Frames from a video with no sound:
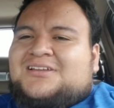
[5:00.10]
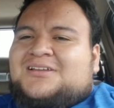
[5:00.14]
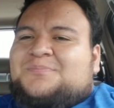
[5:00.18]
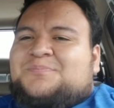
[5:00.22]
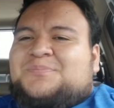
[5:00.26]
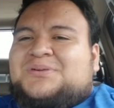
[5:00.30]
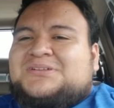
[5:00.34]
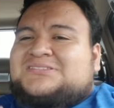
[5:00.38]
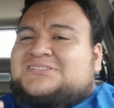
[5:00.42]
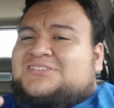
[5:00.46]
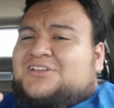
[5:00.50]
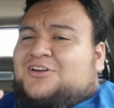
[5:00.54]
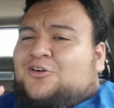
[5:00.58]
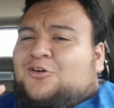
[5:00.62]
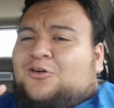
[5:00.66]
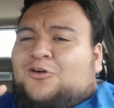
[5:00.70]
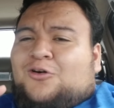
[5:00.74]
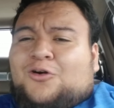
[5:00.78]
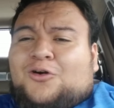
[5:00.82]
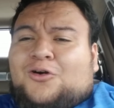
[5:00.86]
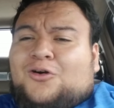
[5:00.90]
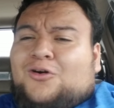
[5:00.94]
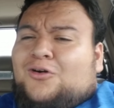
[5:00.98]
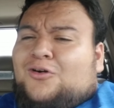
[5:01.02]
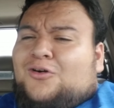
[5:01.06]
But it's a
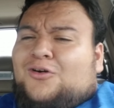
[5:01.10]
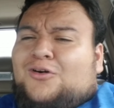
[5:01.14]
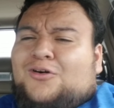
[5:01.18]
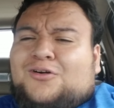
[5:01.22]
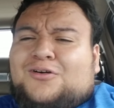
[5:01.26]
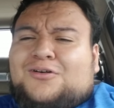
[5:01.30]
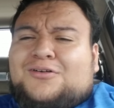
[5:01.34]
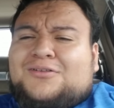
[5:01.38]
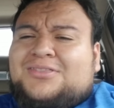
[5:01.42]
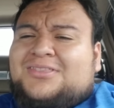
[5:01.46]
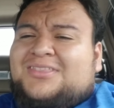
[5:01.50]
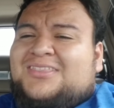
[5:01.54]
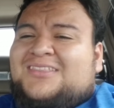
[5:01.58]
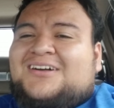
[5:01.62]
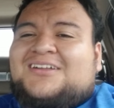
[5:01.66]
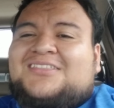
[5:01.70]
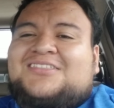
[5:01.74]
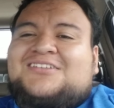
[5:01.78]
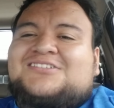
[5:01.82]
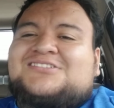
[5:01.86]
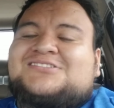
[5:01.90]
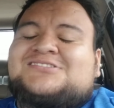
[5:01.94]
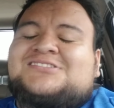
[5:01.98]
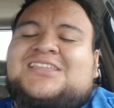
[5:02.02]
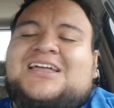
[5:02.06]
whole
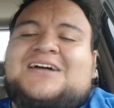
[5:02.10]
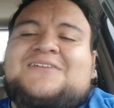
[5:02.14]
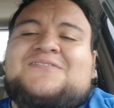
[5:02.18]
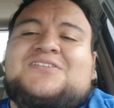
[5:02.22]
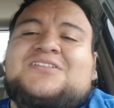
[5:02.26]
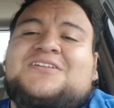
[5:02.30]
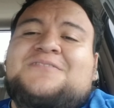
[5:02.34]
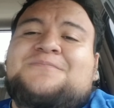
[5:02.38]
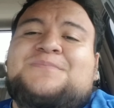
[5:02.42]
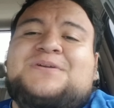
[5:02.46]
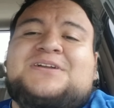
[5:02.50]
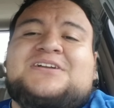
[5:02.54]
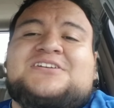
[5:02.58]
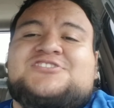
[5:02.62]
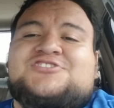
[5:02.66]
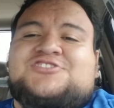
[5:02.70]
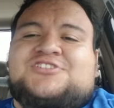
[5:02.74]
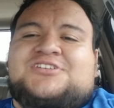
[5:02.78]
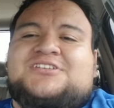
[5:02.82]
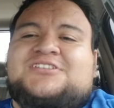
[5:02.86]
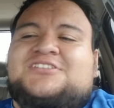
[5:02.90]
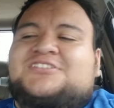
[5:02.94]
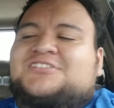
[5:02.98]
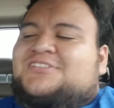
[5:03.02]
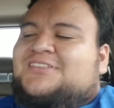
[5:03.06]
nother level of
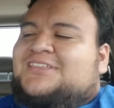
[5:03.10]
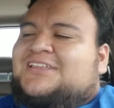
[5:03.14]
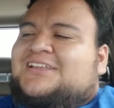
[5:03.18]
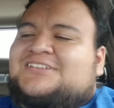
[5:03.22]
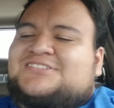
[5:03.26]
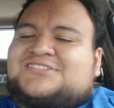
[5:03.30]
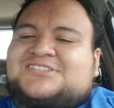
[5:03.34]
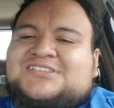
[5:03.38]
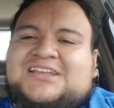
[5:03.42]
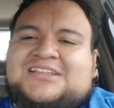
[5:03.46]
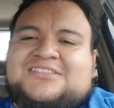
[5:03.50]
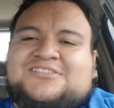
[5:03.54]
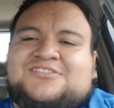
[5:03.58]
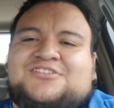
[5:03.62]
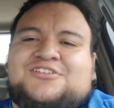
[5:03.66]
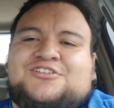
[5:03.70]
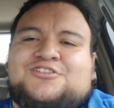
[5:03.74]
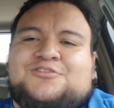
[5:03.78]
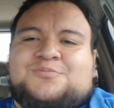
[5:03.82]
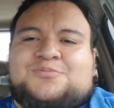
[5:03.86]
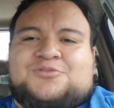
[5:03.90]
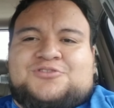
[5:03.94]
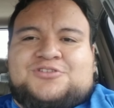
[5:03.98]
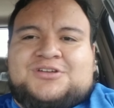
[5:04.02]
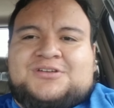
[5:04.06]
bigotry to teach that to your
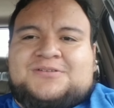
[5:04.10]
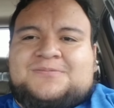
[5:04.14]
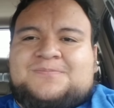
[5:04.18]
boy.